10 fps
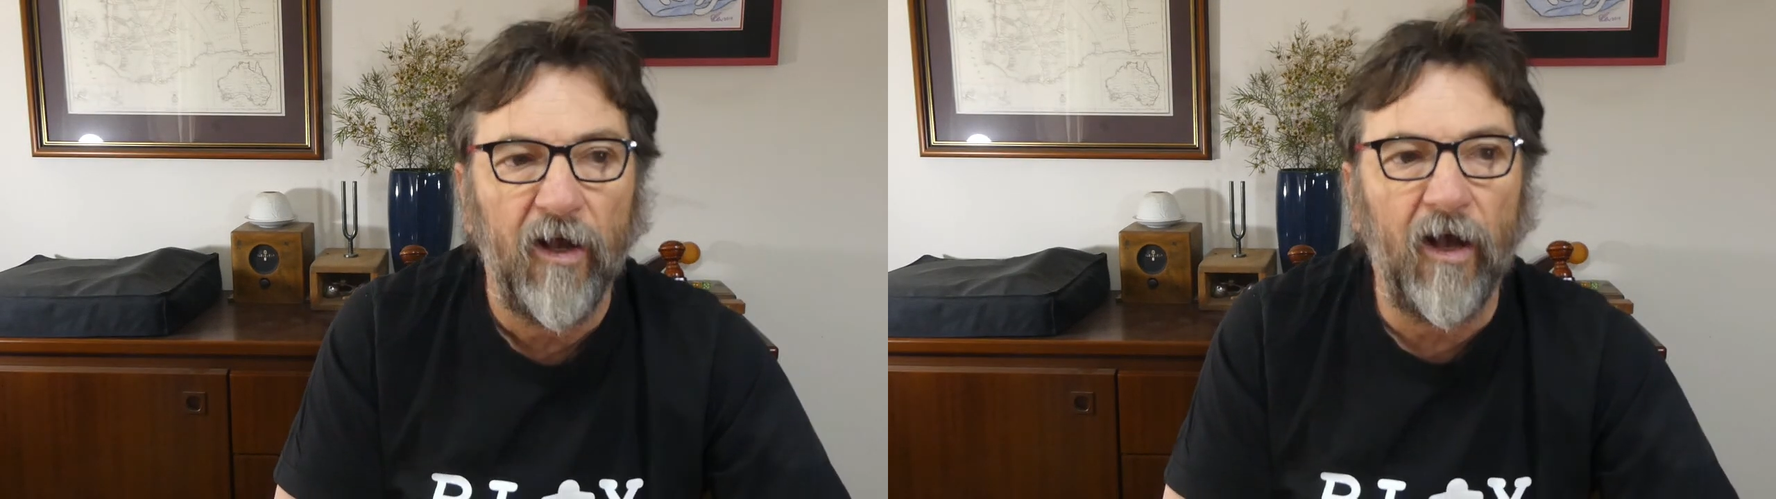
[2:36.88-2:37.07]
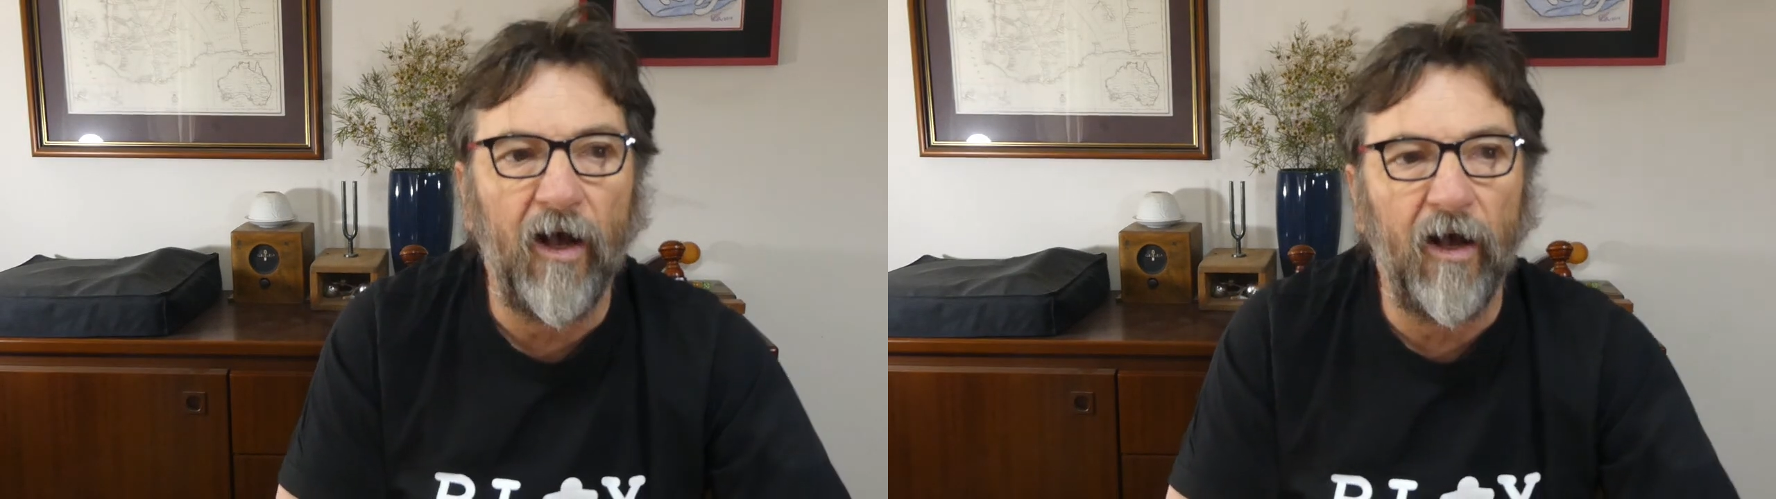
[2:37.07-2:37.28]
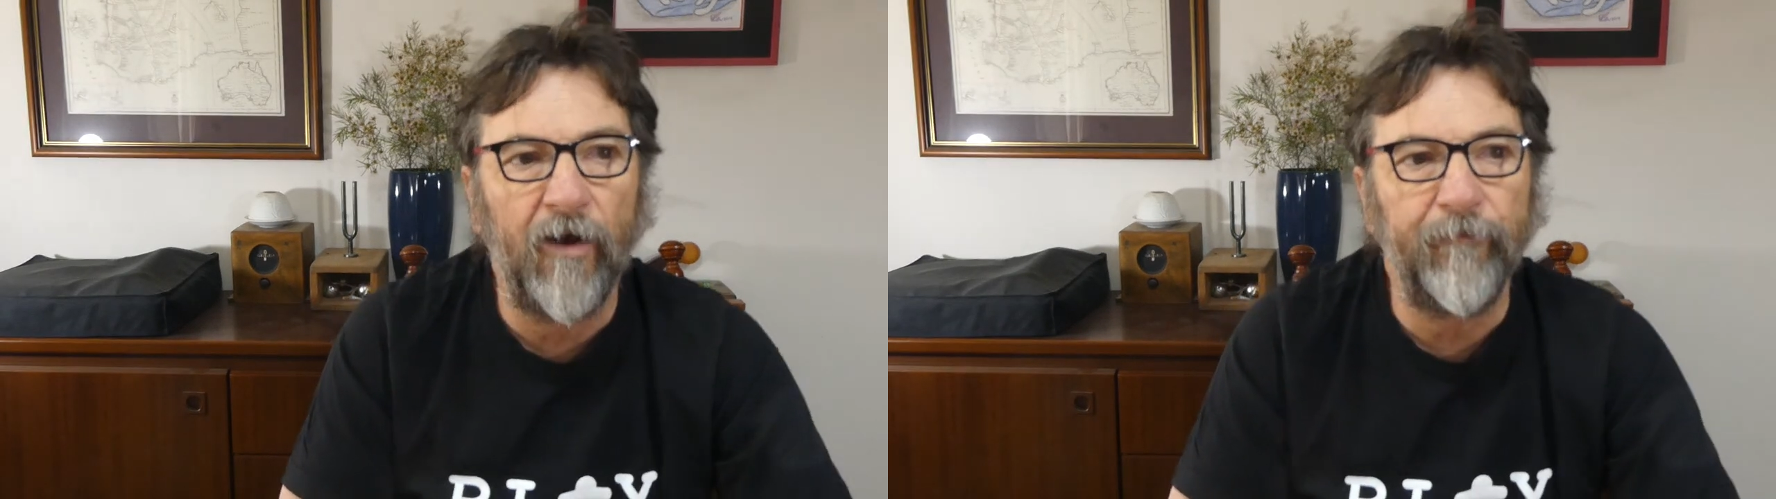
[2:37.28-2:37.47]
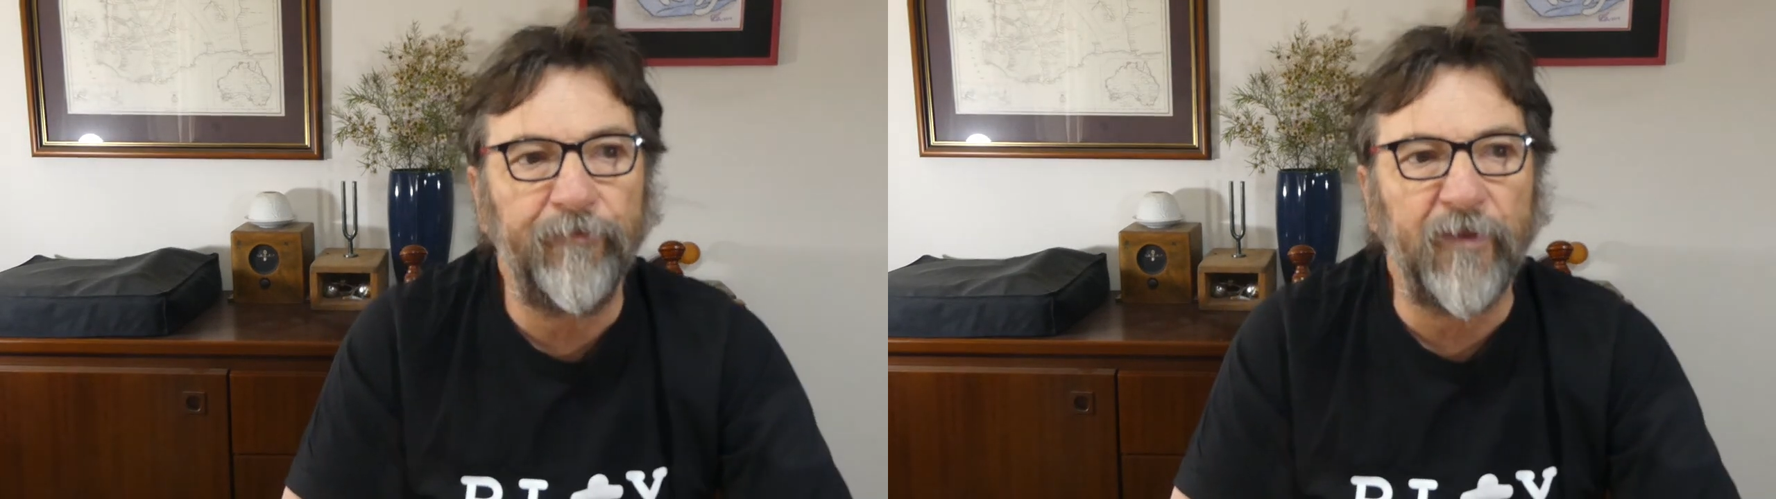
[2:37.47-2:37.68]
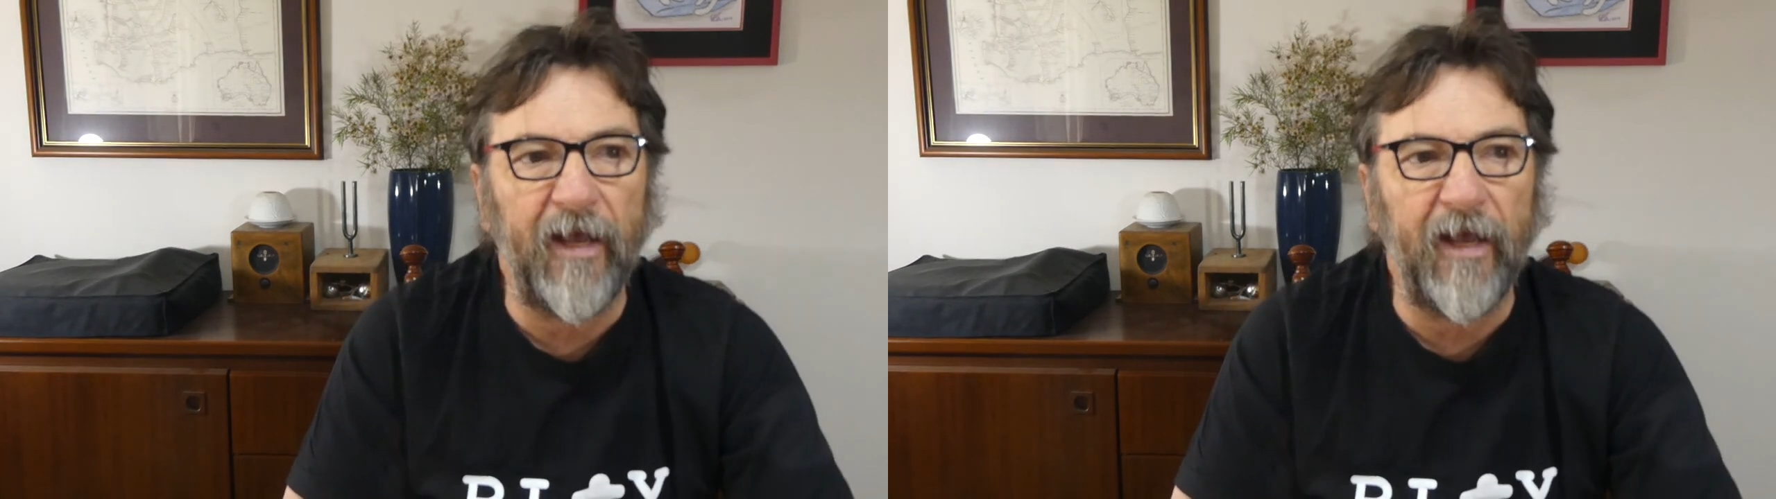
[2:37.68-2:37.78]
You